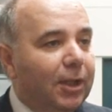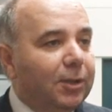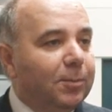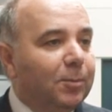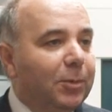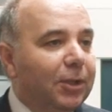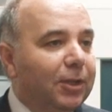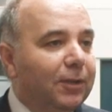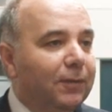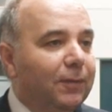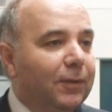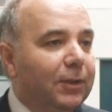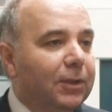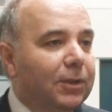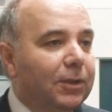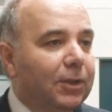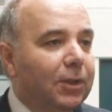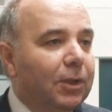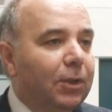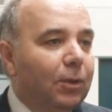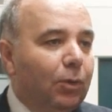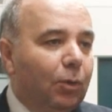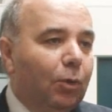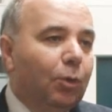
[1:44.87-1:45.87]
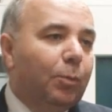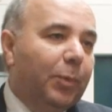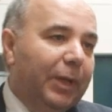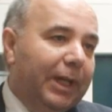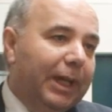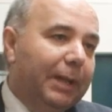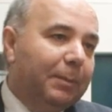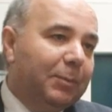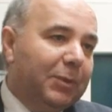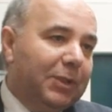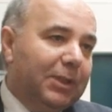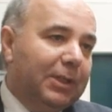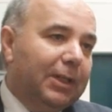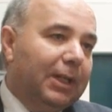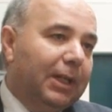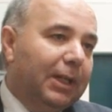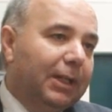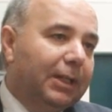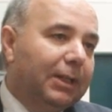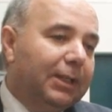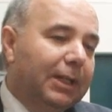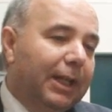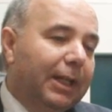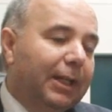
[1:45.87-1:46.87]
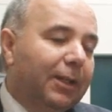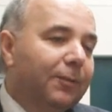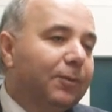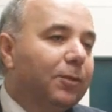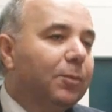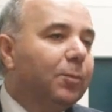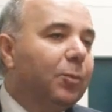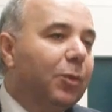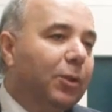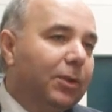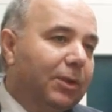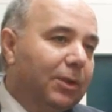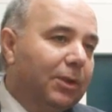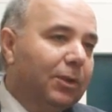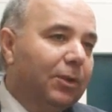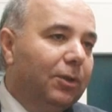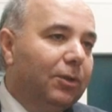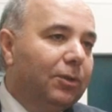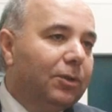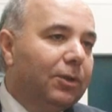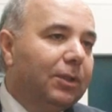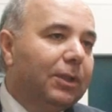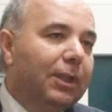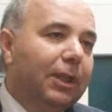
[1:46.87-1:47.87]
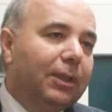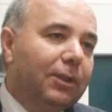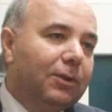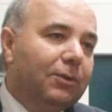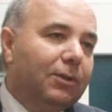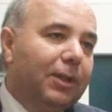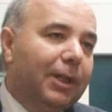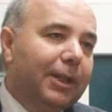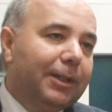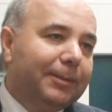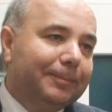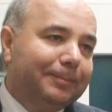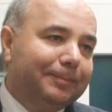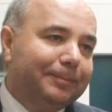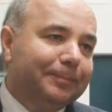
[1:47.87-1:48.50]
benefits or perhaps take it to prosecution down the track.